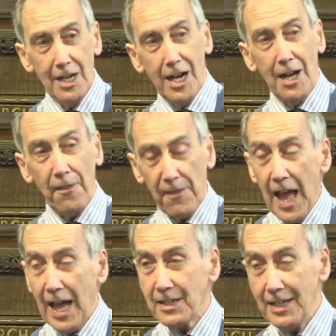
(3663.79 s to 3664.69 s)
uh, uh,
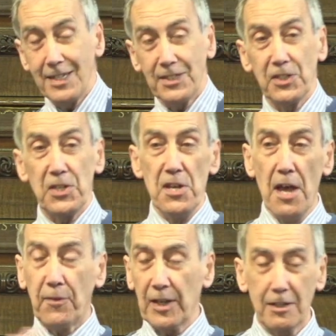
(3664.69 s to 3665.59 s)
that is as
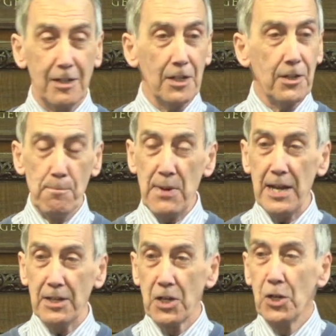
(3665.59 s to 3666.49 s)
nothing
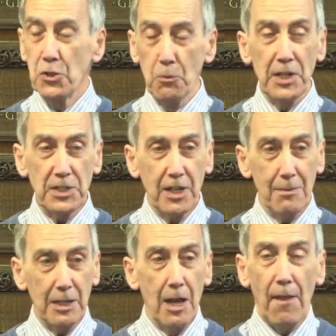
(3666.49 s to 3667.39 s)
compared to what is coming.